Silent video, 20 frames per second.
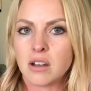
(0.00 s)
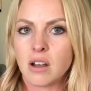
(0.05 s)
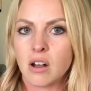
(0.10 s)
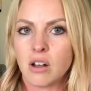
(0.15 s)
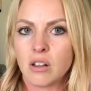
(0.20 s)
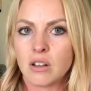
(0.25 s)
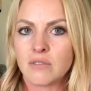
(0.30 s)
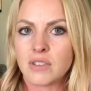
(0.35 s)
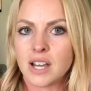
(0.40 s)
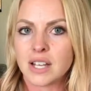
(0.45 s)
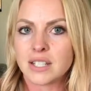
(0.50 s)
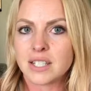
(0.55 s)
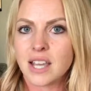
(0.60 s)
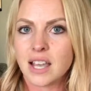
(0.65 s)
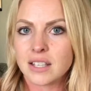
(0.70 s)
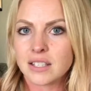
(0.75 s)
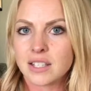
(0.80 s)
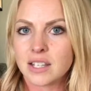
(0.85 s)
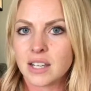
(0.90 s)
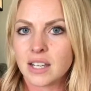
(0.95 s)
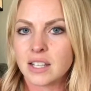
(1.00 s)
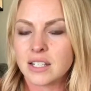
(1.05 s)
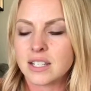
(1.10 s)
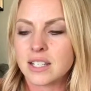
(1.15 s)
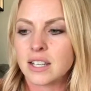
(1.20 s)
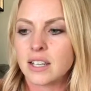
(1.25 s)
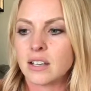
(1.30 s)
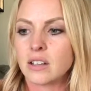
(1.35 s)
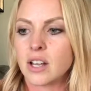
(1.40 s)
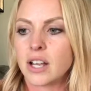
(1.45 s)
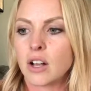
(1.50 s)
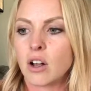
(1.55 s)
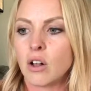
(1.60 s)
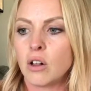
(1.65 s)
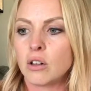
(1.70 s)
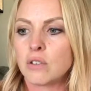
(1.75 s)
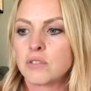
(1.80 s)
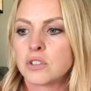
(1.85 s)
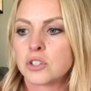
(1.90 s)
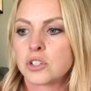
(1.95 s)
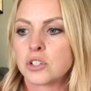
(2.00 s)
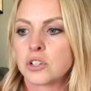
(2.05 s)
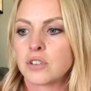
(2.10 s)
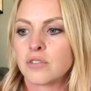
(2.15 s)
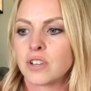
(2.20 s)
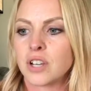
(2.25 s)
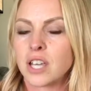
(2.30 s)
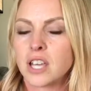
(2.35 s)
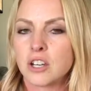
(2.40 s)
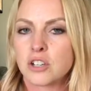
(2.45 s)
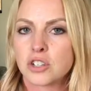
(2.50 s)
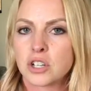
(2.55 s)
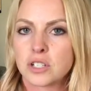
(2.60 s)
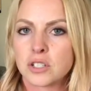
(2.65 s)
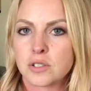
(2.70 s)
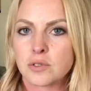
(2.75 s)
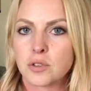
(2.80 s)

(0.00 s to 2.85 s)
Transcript: all of that testing, and to get like all of the certifications